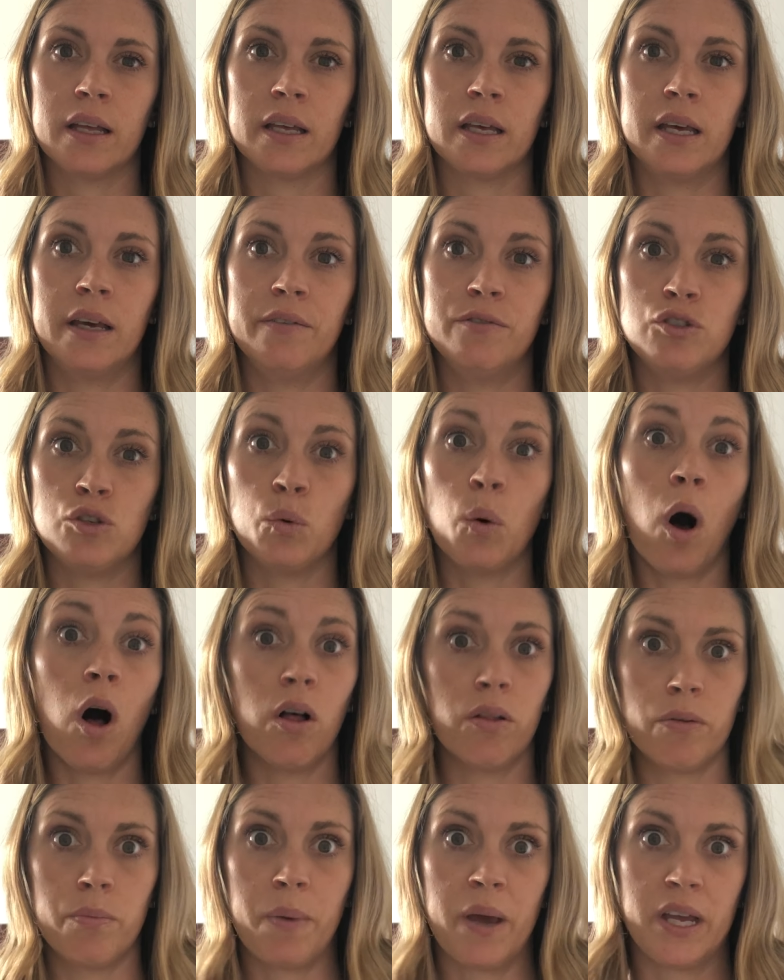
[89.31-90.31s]
gives you
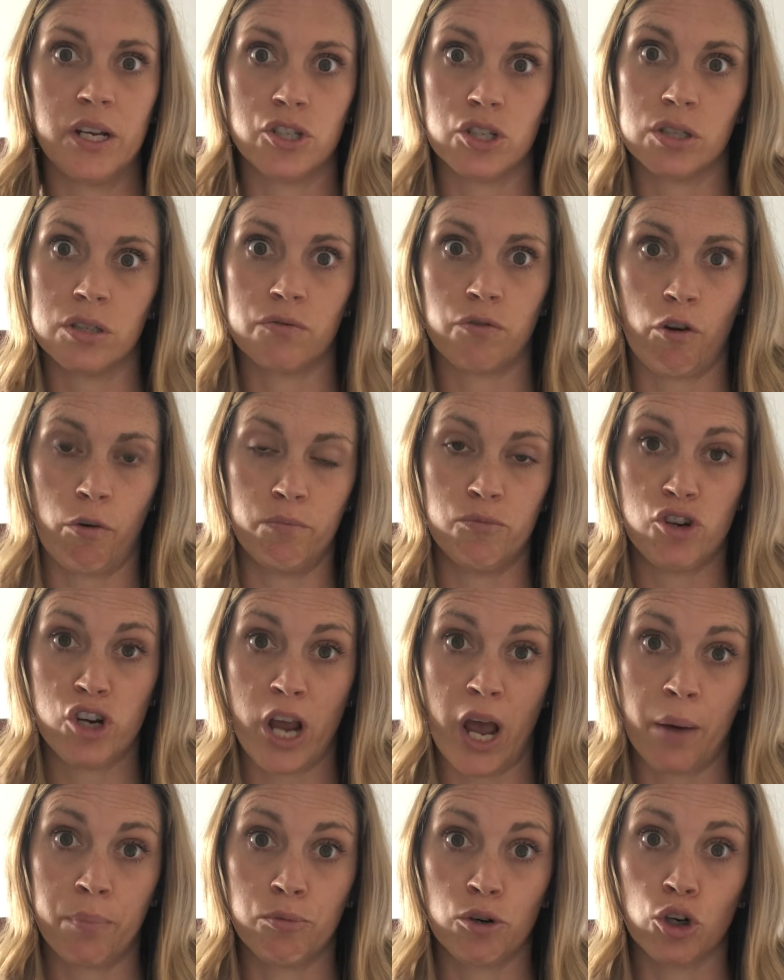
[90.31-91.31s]
all the pages from
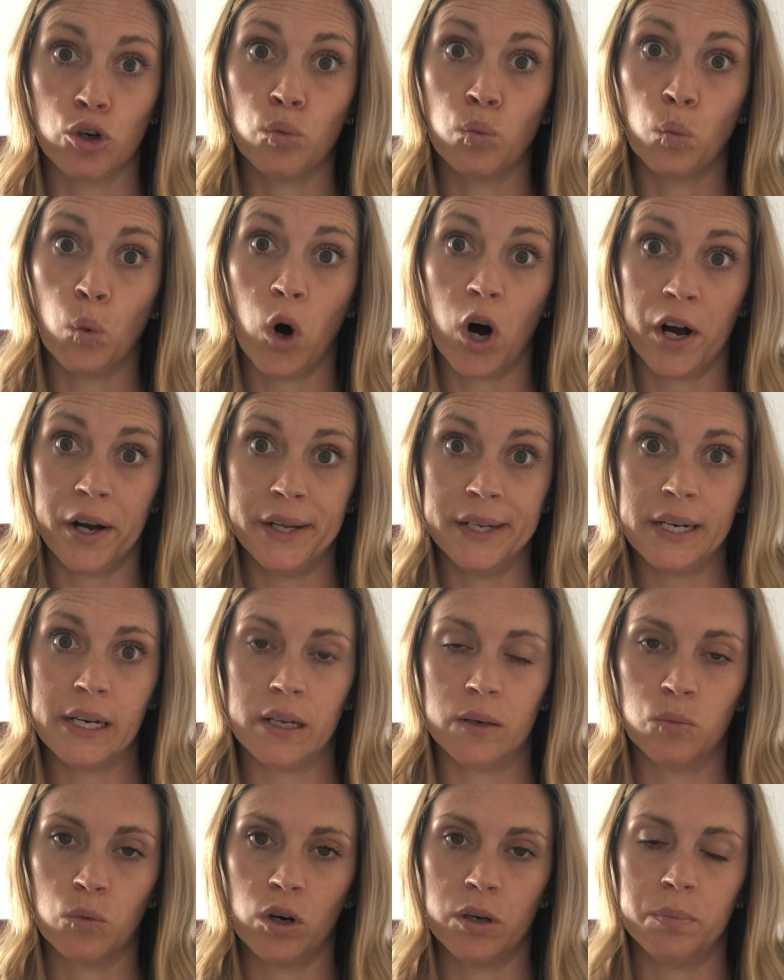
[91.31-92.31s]
chapter 1
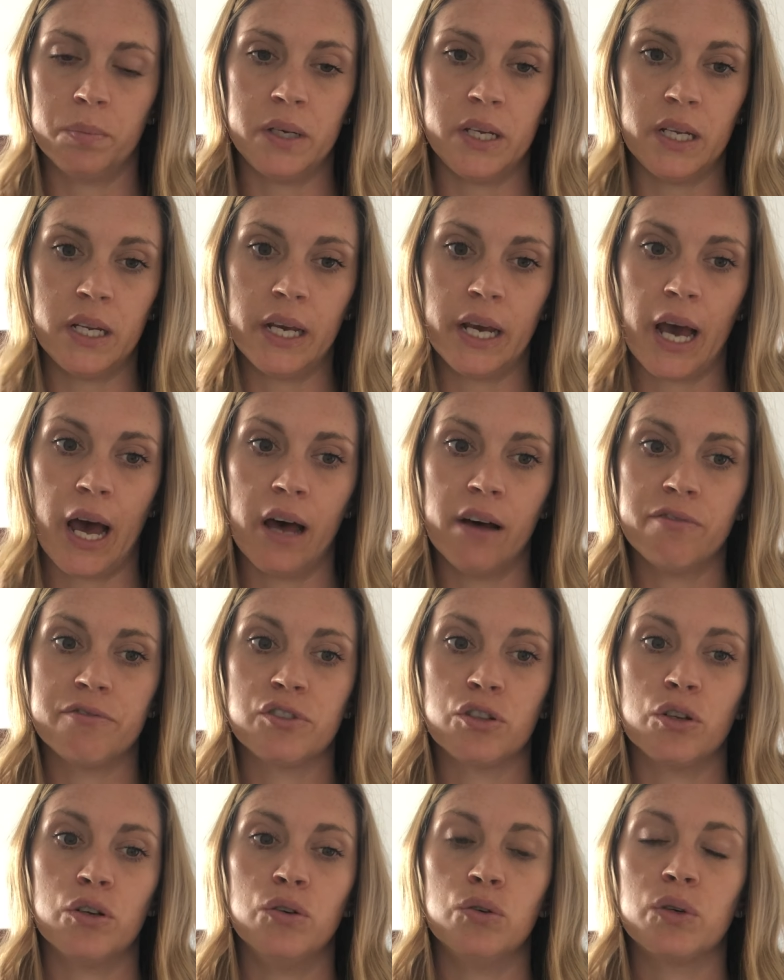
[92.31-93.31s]
in one PDF.
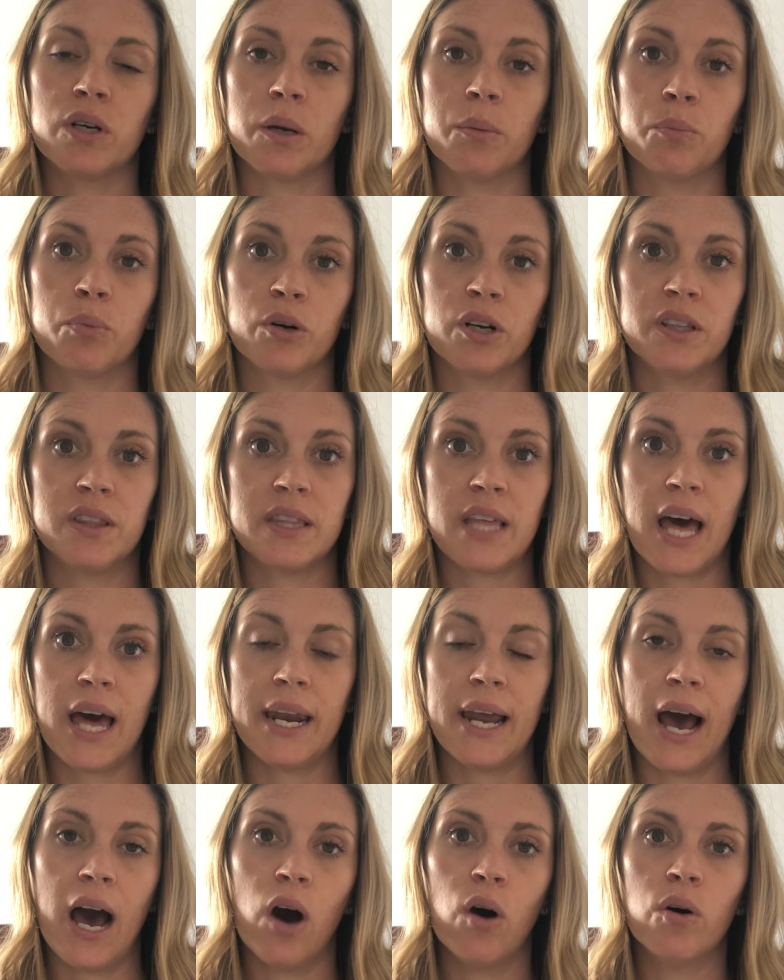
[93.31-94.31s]
So you can print that
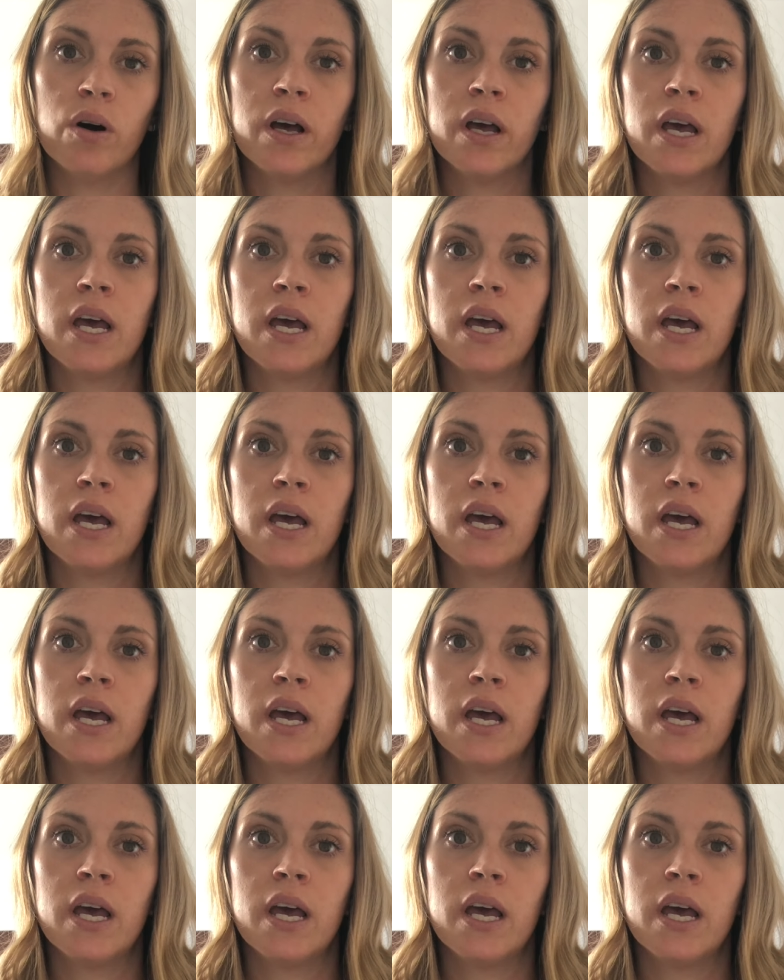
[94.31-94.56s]
out